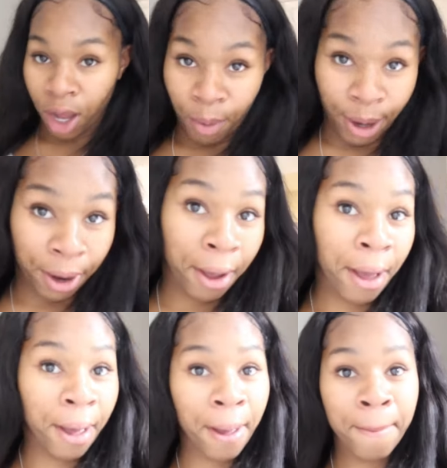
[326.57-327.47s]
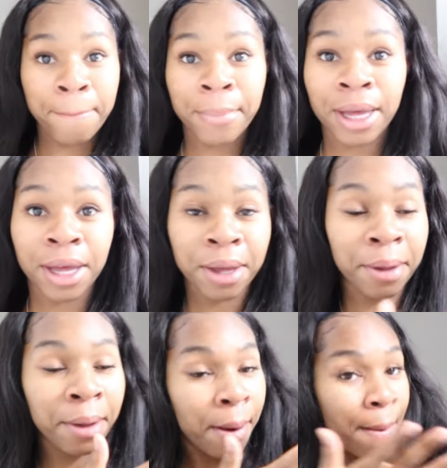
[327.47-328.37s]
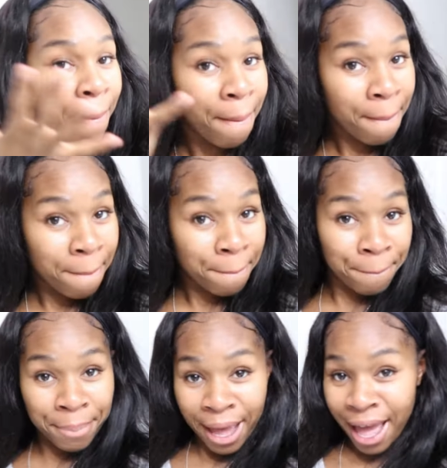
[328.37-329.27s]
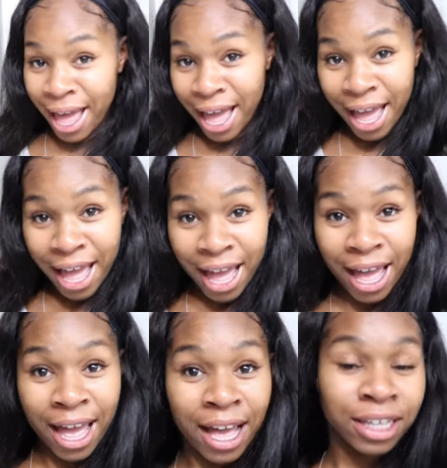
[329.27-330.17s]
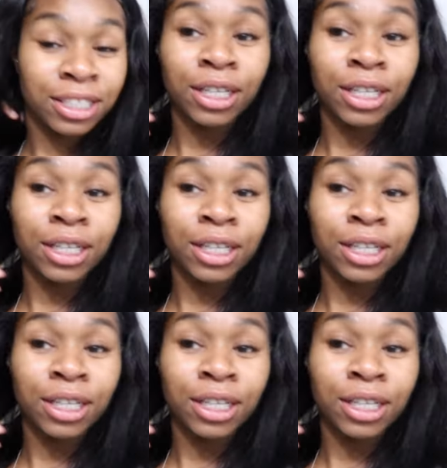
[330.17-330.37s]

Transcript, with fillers: Alright, um back.